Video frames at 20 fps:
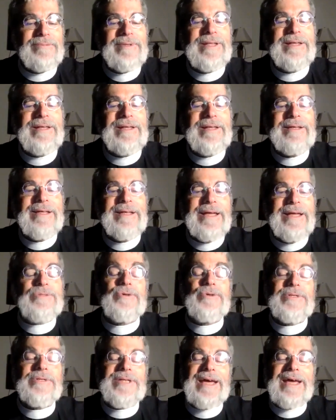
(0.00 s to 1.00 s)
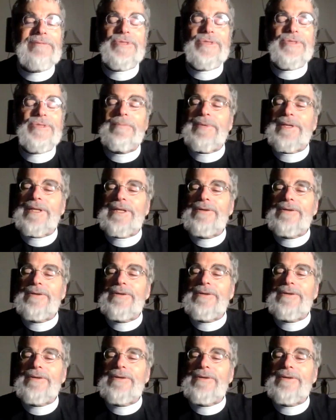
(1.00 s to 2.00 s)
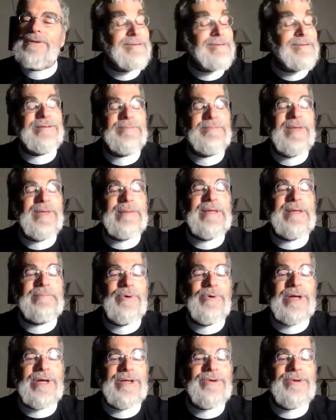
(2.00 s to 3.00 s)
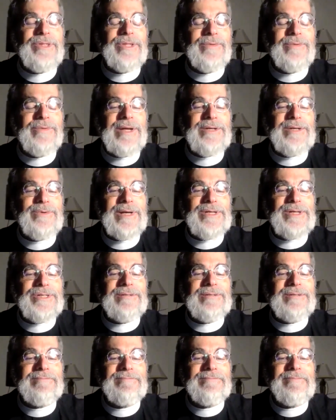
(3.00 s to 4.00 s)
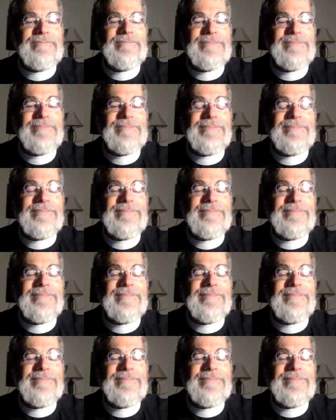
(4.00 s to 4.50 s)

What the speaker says: So it's good to have somebody who can maybe point you in the right direction.